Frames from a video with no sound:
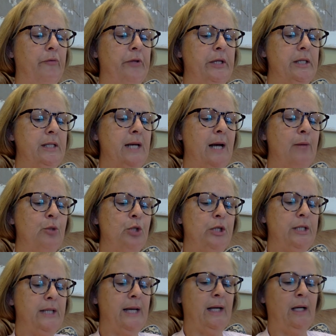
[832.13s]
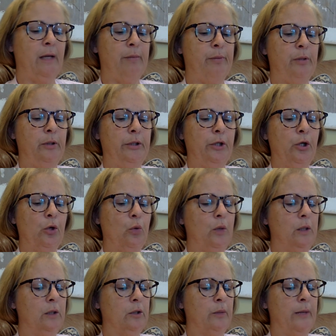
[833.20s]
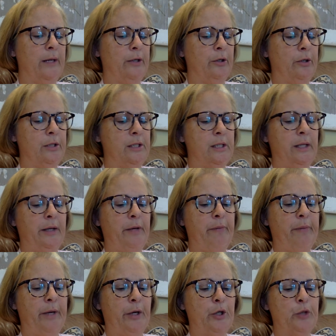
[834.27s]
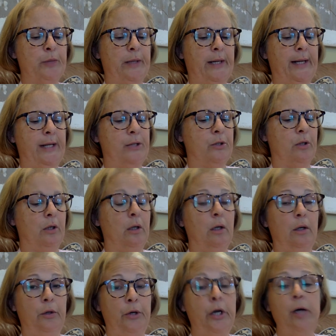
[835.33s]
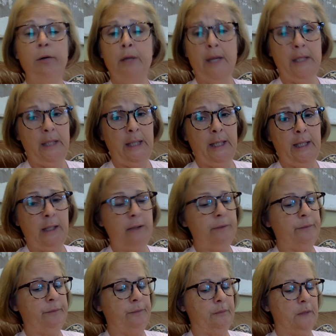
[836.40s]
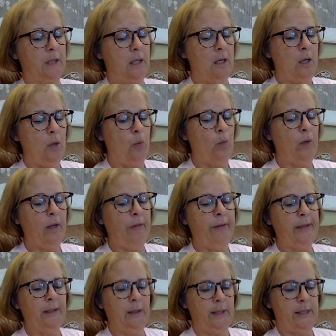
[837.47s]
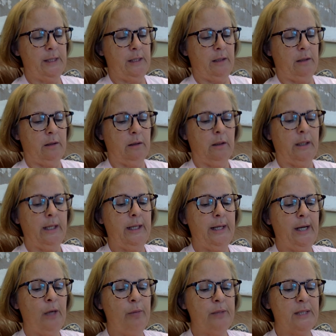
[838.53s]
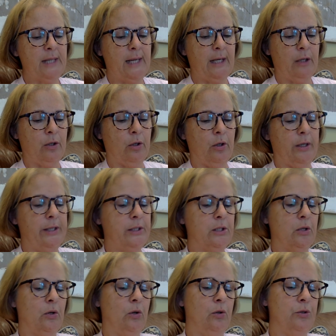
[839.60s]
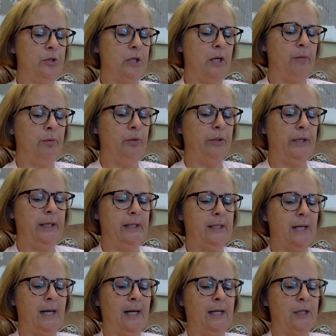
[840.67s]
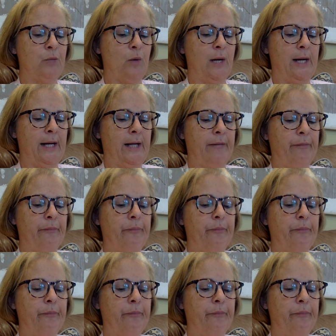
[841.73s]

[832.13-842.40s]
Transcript: This time she sat up, pulling her quilt around her in sudden embarrassment, and answered, No, not yet. Well, then, listen. He knelt beside her, his curls tumbled and his eyes wide.